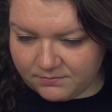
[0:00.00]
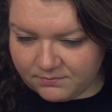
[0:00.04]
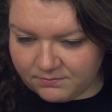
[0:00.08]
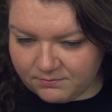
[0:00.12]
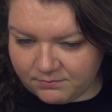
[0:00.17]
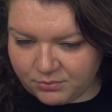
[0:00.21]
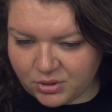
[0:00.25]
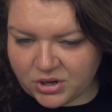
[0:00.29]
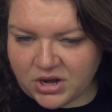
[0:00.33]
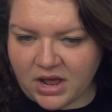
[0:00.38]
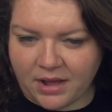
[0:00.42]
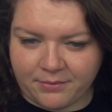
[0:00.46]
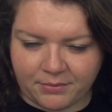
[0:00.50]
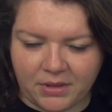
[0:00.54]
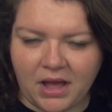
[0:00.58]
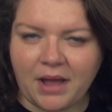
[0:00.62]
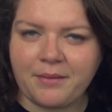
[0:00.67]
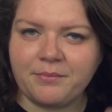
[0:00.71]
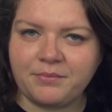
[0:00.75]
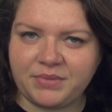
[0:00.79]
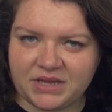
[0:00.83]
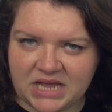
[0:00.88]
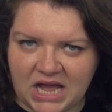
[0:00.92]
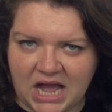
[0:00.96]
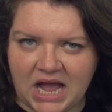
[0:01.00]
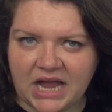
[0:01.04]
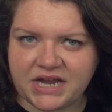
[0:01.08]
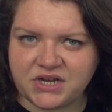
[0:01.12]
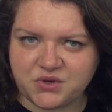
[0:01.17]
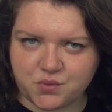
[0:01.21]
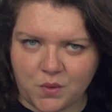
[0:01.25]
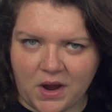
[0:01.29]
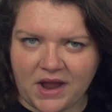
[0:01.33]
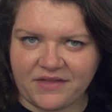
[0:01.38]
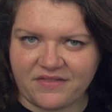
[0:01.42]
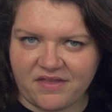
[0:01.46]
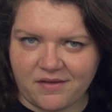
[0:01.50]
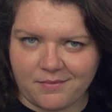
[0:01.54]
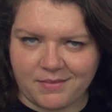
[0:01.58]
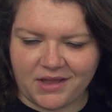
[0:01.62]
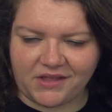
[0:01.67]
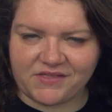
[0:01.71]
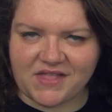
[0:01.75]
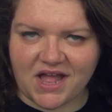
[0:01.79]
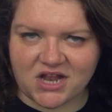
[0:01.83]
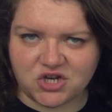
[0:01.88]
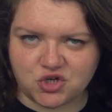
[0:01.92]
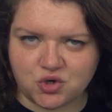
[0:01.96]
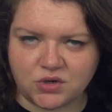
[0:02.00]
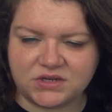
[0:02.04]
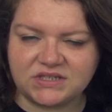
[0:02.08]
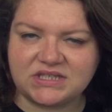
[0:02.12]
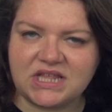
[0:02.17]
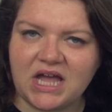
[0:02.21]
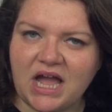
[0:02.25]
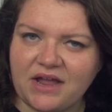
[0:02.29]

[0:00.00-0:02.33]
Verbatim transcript: but I'm I'm behind why they made that choice.